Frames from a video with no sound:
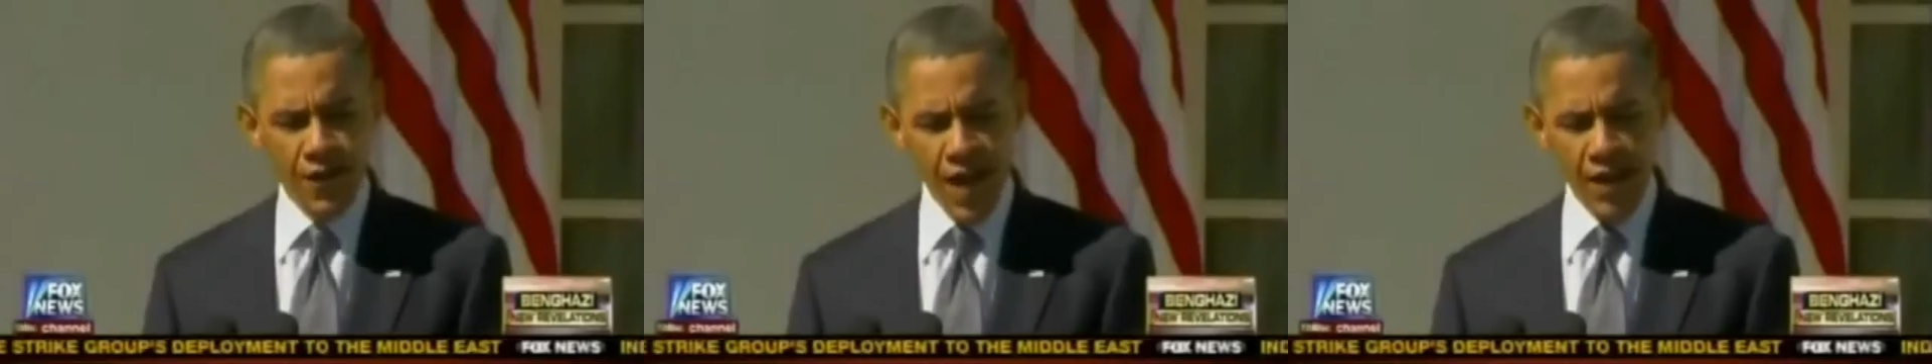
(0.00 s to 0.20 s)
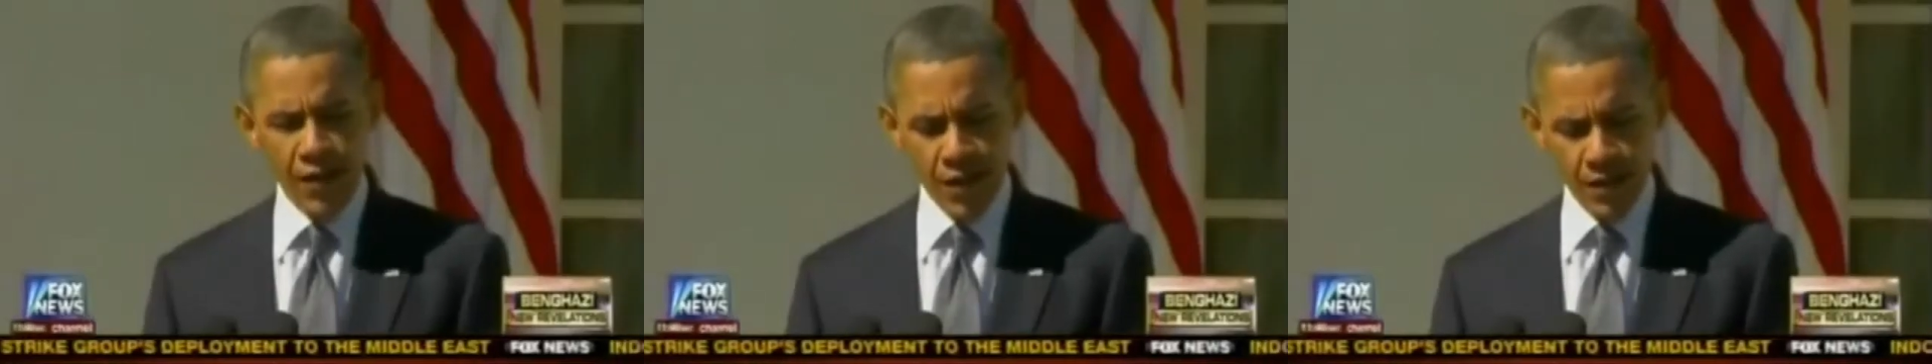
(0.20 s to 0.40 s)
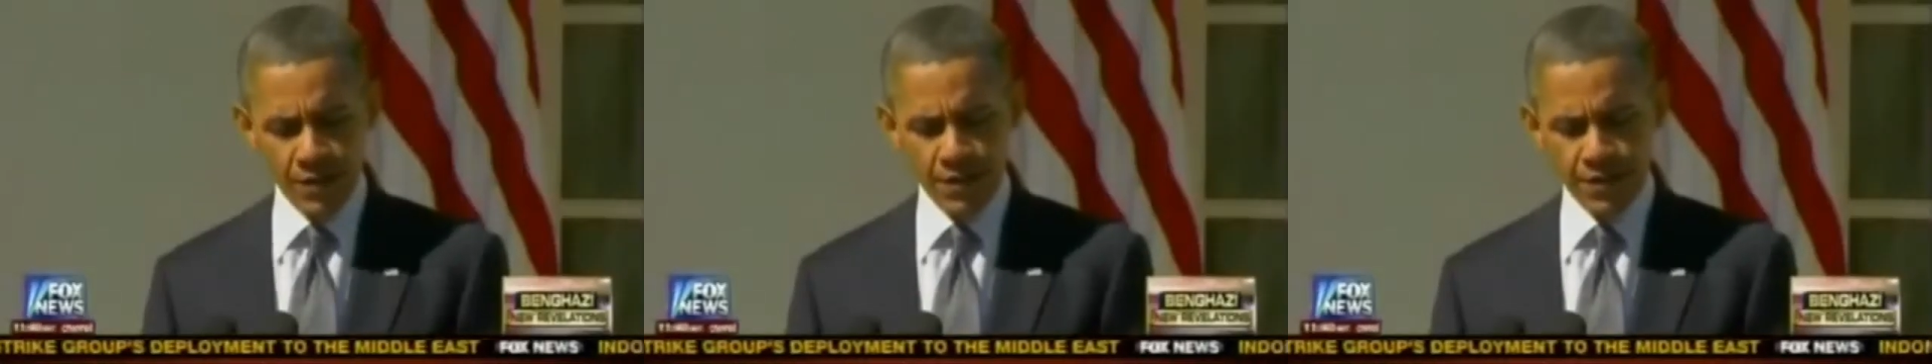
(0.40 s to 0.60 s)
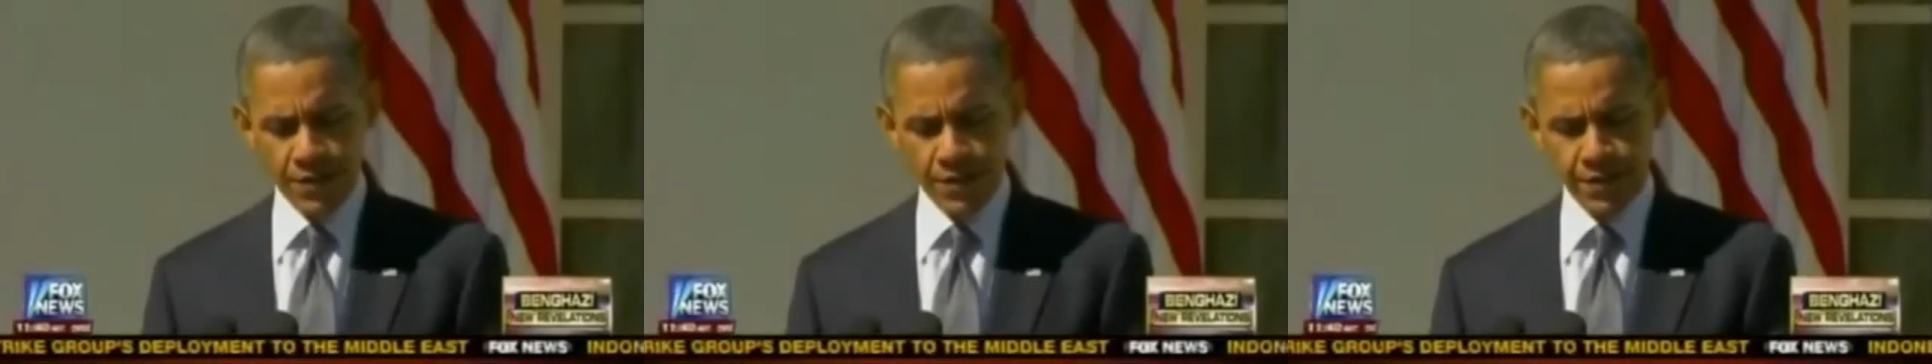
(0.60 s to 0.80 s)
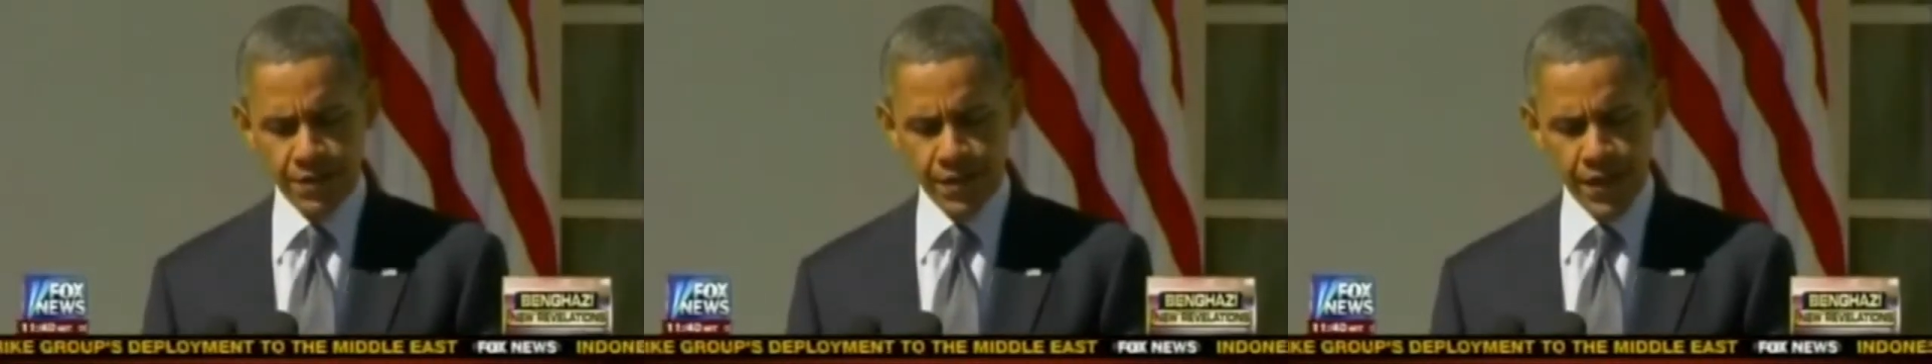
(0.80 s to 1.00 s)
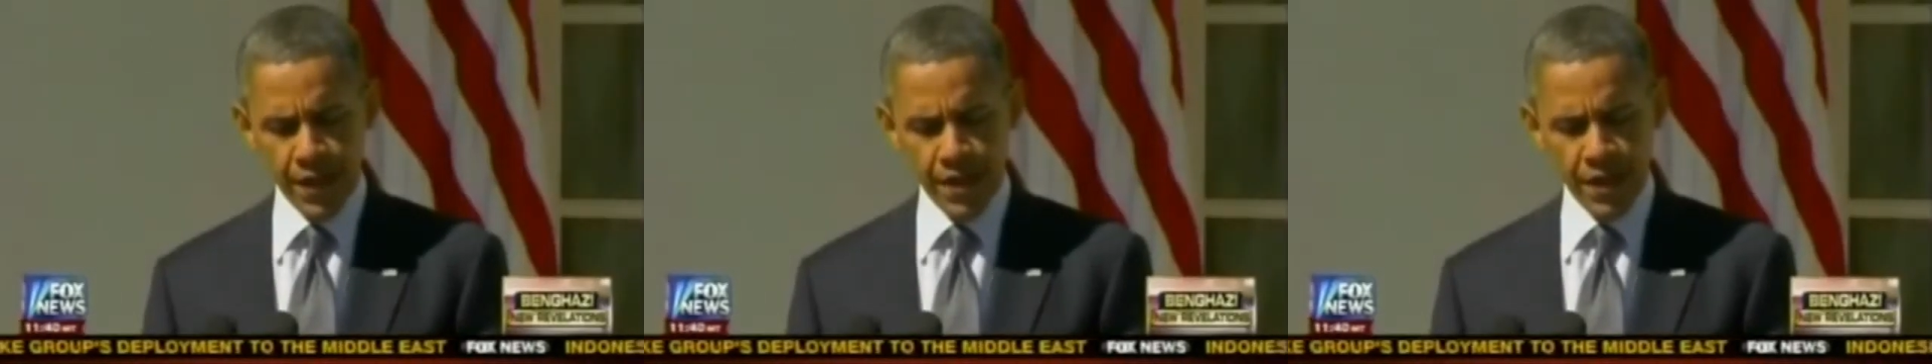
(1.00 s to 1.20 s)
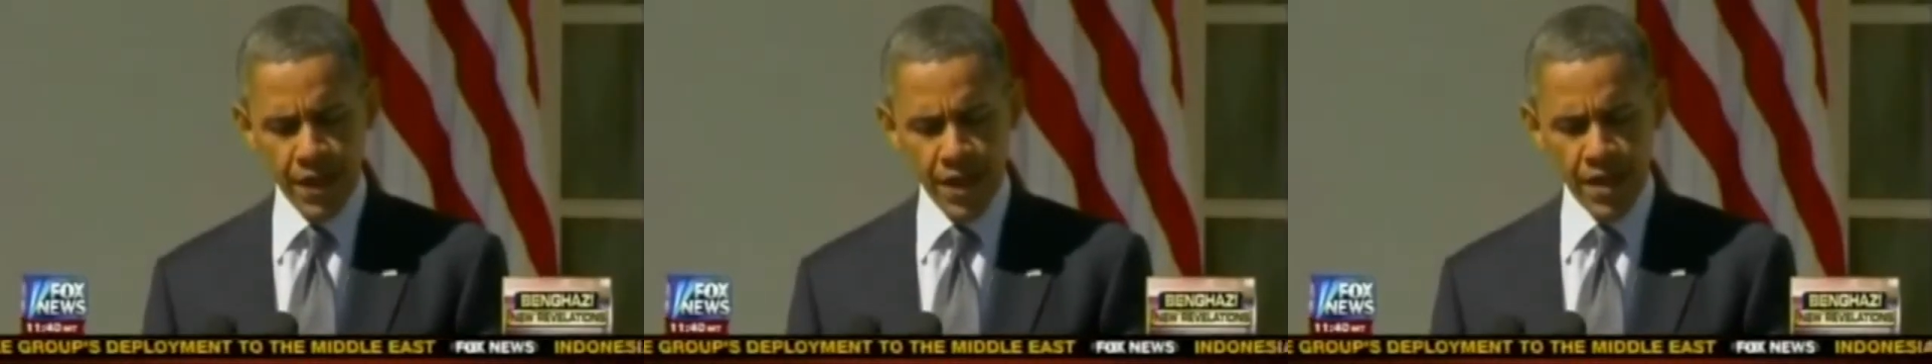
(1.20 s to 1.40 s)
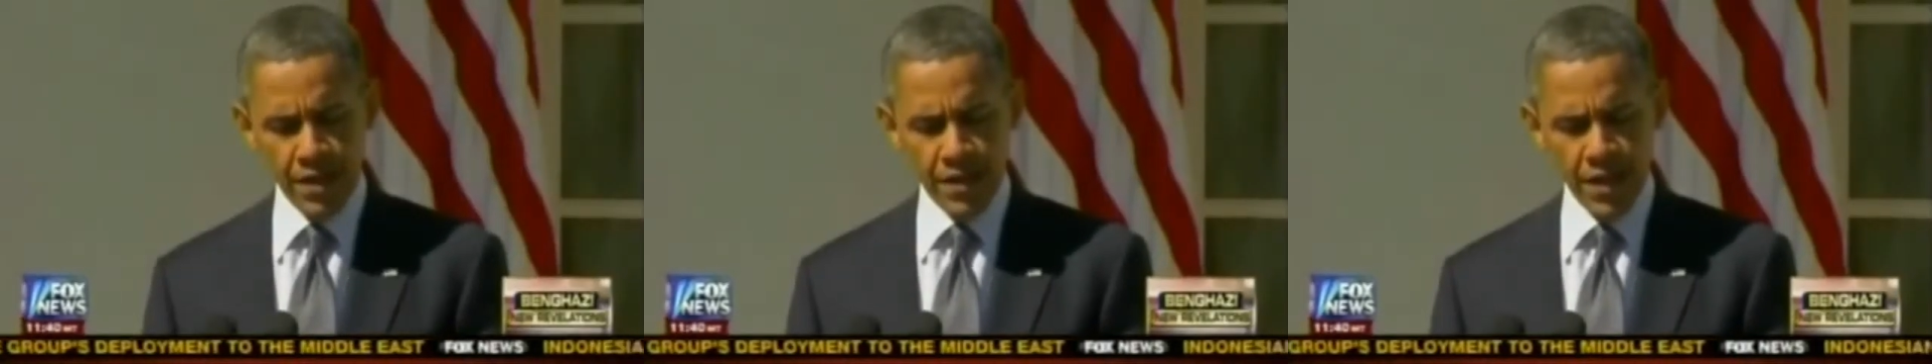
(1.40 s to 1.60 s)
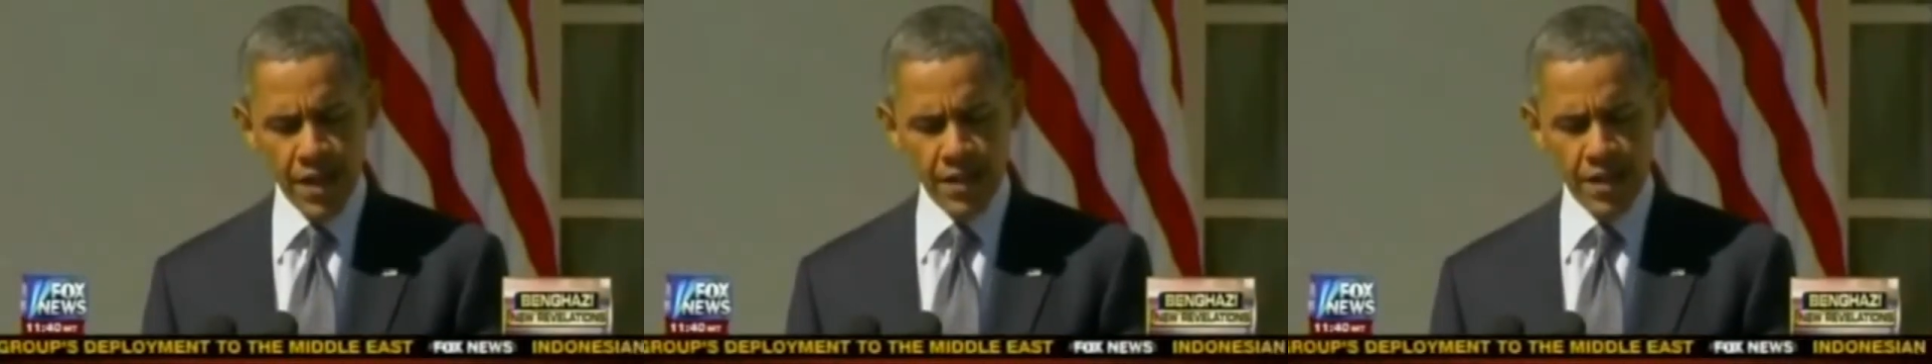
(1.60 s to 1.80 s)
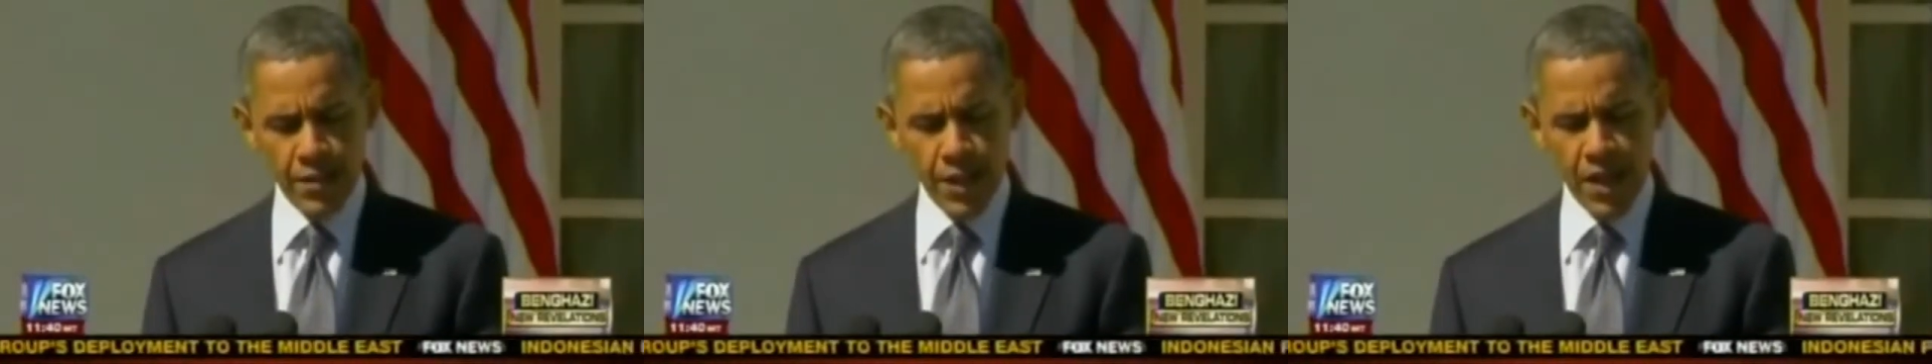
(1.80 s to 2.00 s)
Since our founding, the
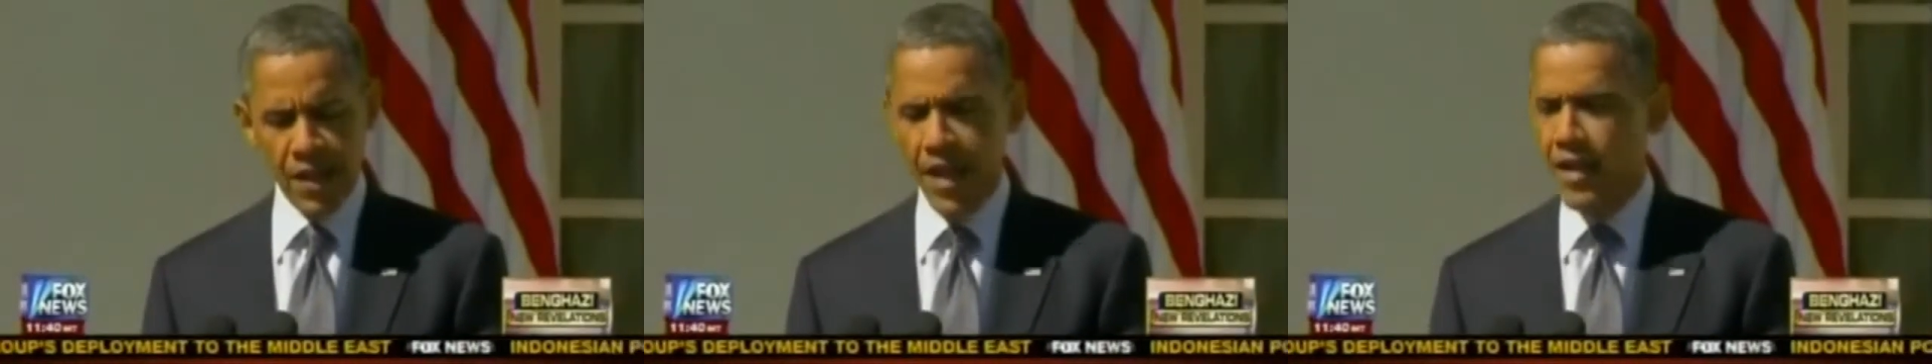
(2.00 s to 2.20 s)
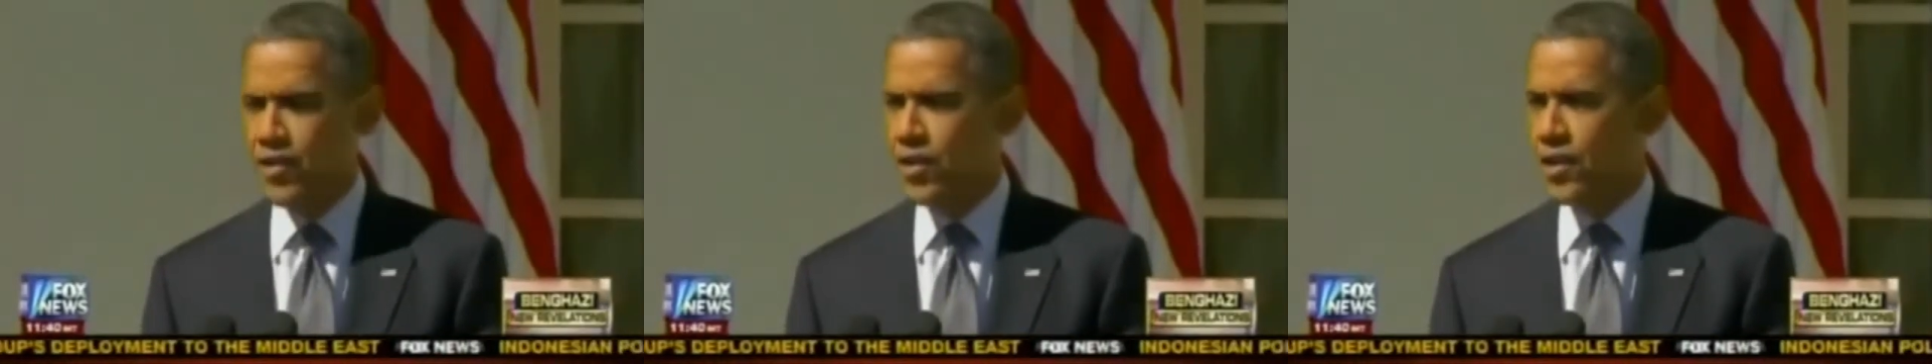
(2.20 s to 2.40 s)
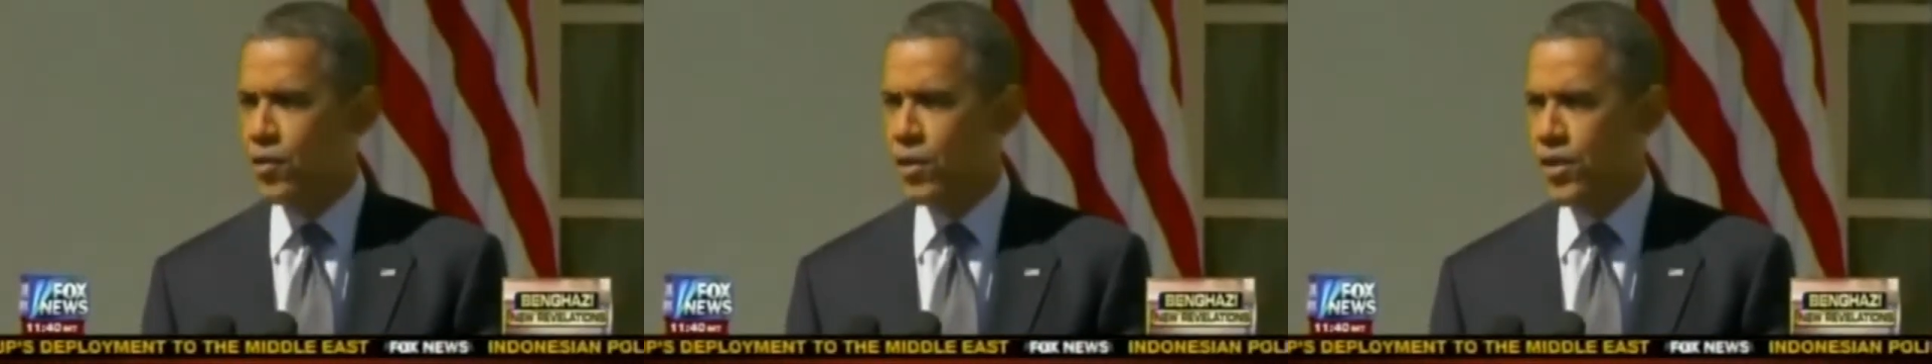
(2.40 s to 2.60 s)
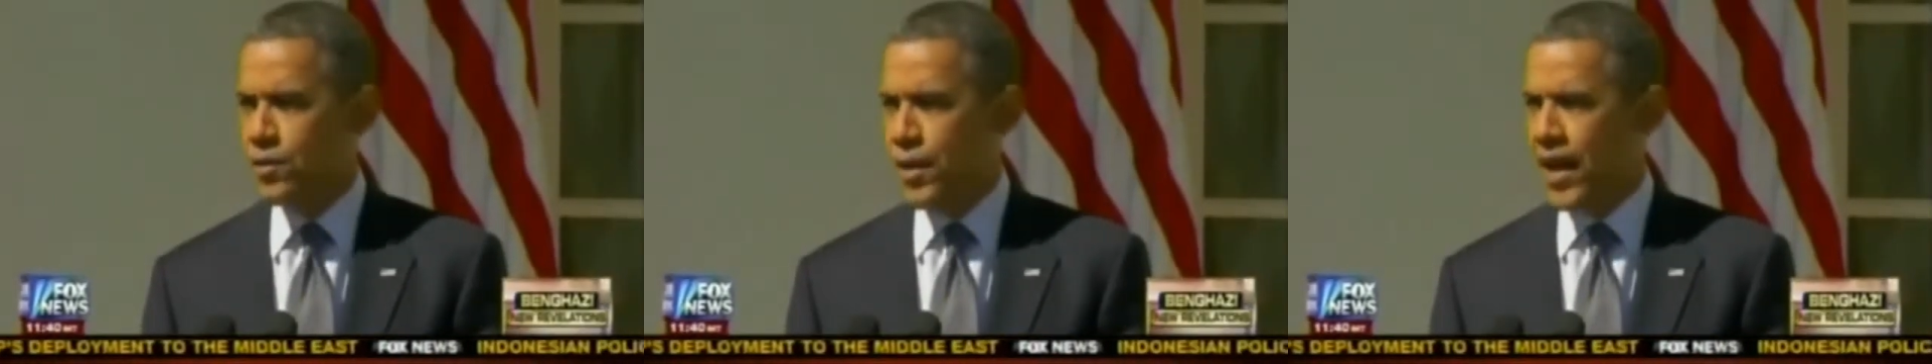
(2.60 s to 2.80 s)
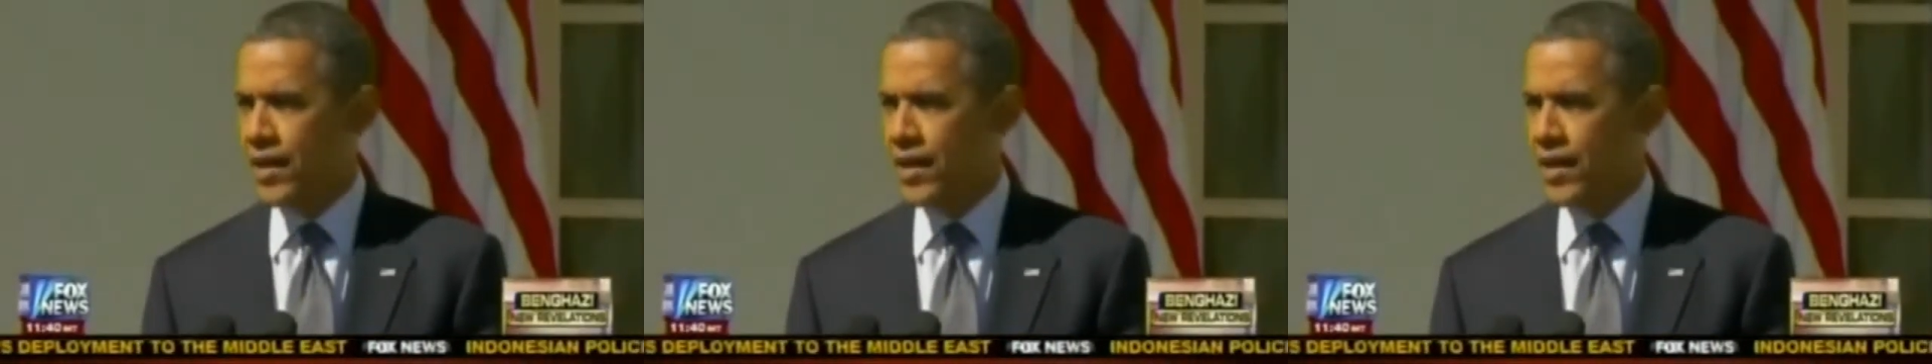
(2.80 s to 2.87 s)
United States has been a nation